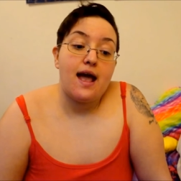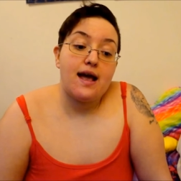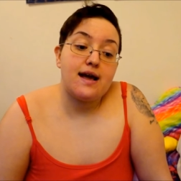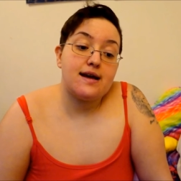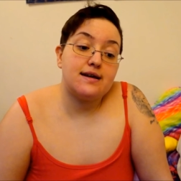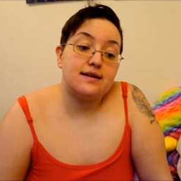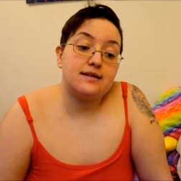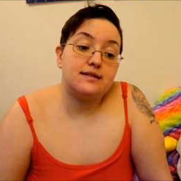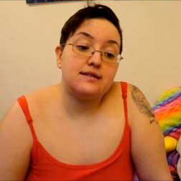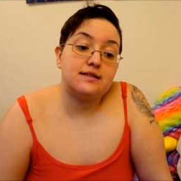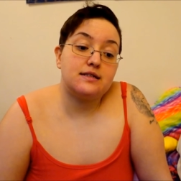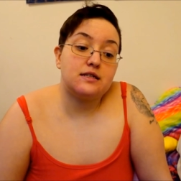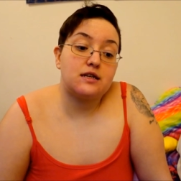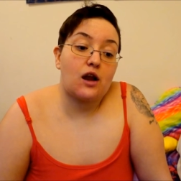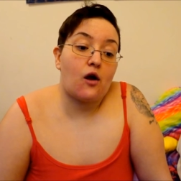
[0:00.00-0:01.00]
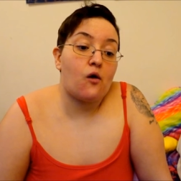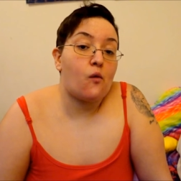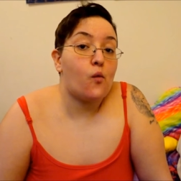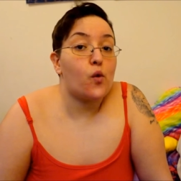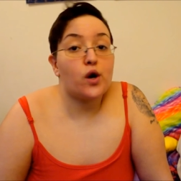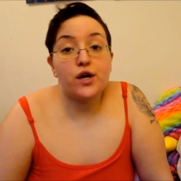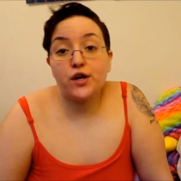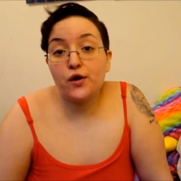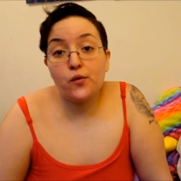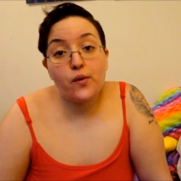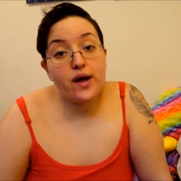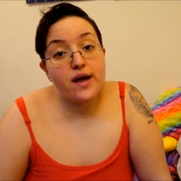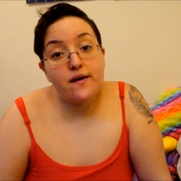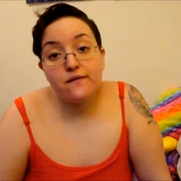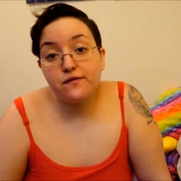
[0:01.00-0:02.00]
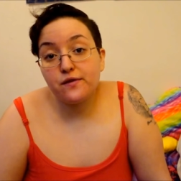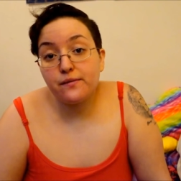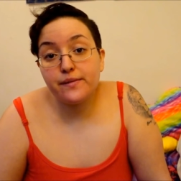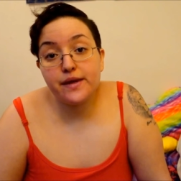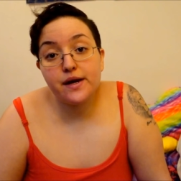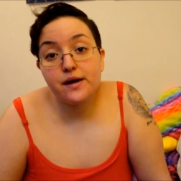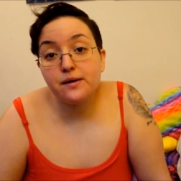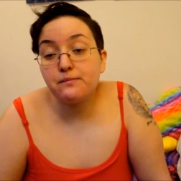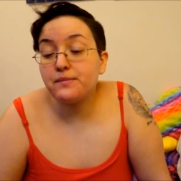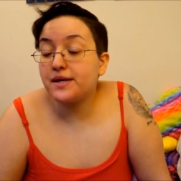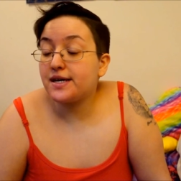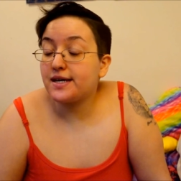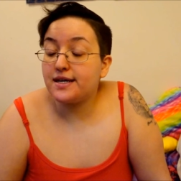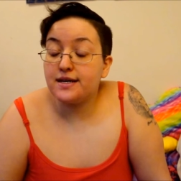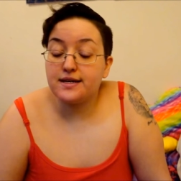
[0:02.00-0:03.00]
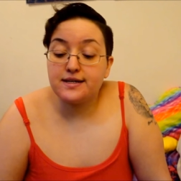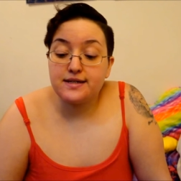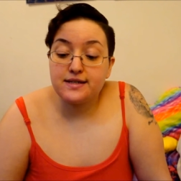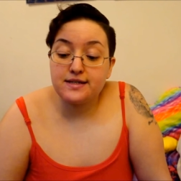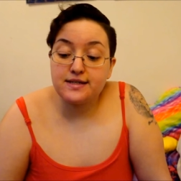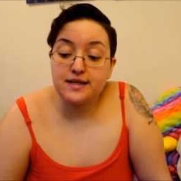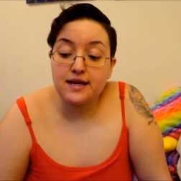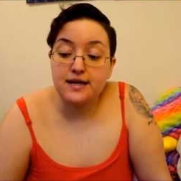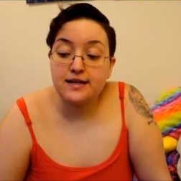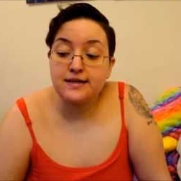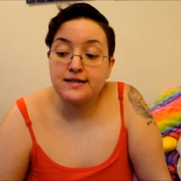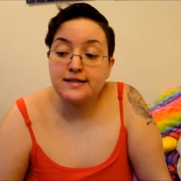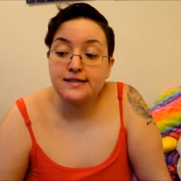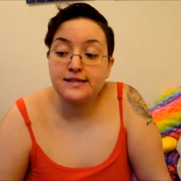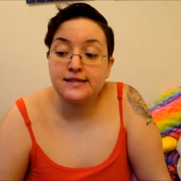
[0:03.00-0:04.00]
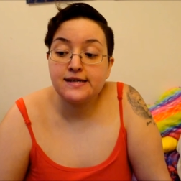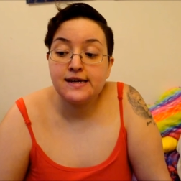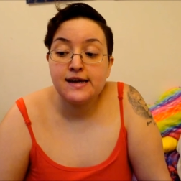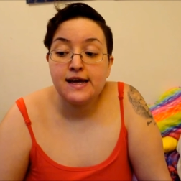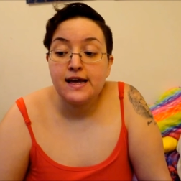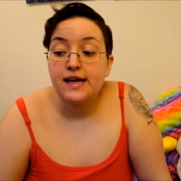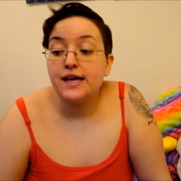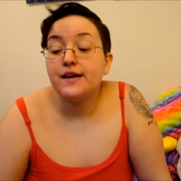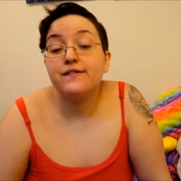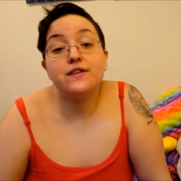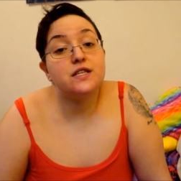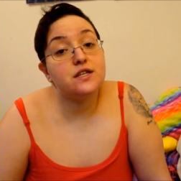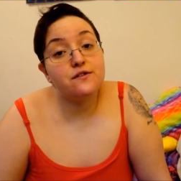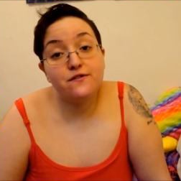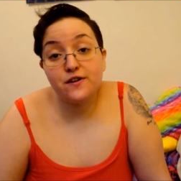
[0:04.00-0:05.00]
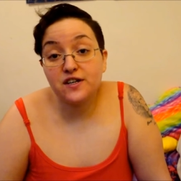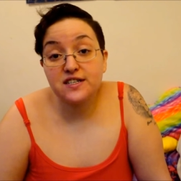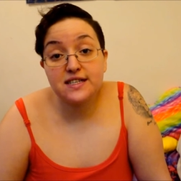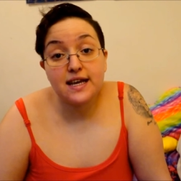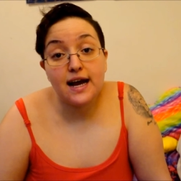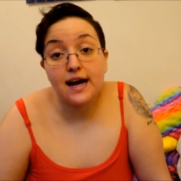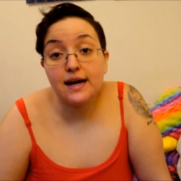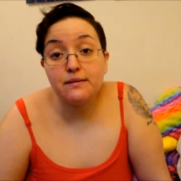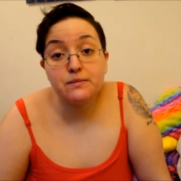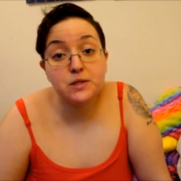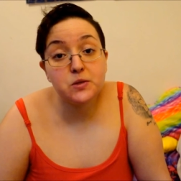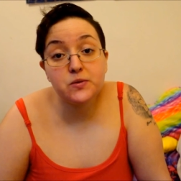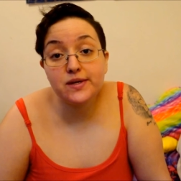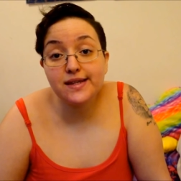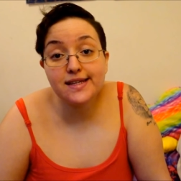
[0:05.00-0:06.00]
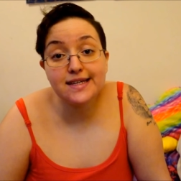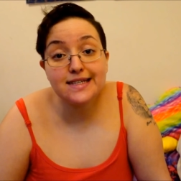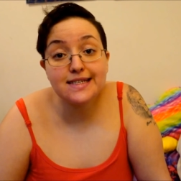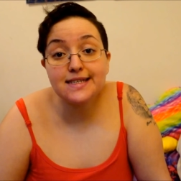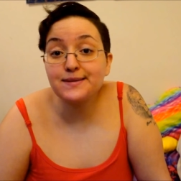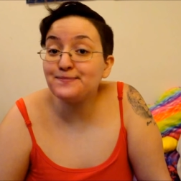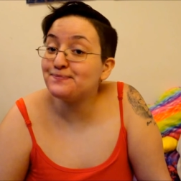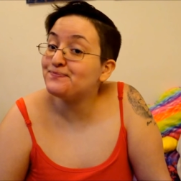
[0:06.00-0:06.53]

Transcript: and work your way up from there, because if it's your first time doing this,